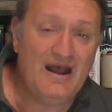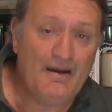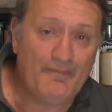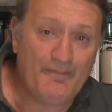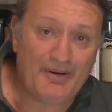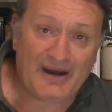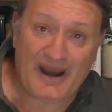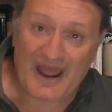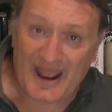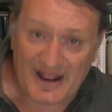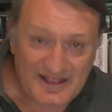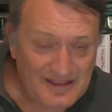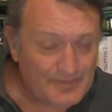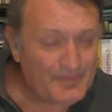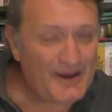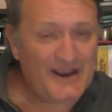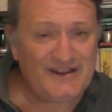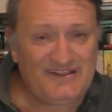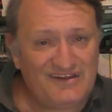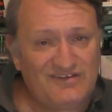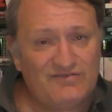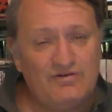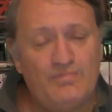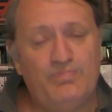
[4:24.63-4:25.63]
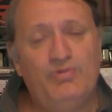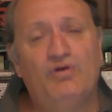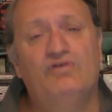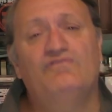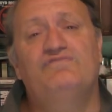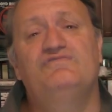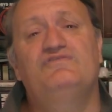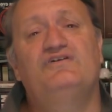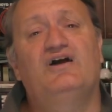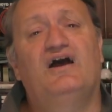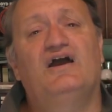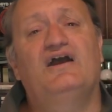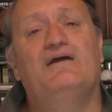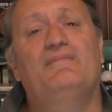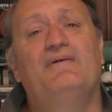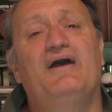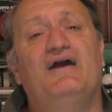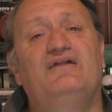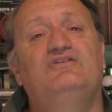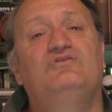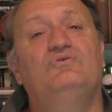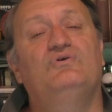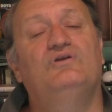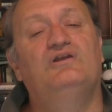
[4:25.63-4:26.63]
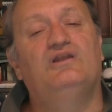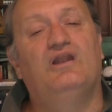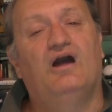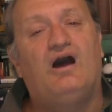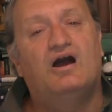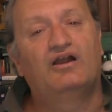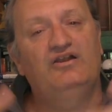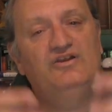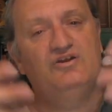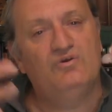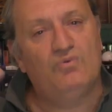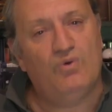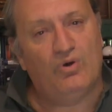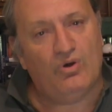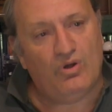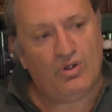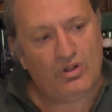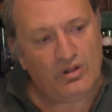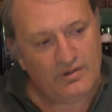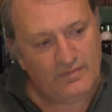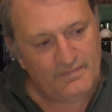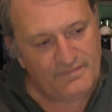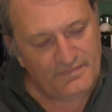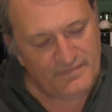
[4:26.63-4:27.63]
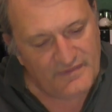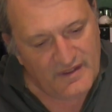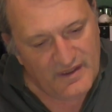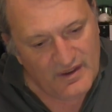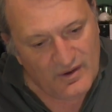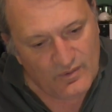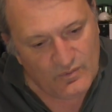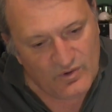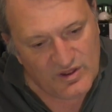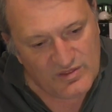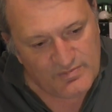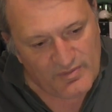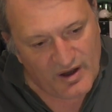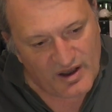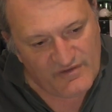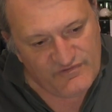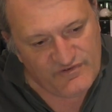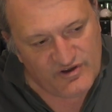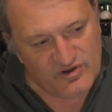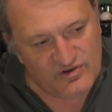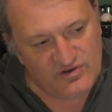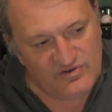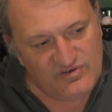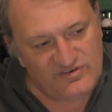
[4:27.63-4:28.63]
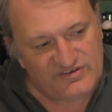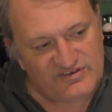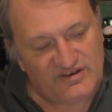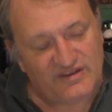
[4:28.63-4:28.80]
but I had to make this report from Tiger Mountain to enlighten you all with my views.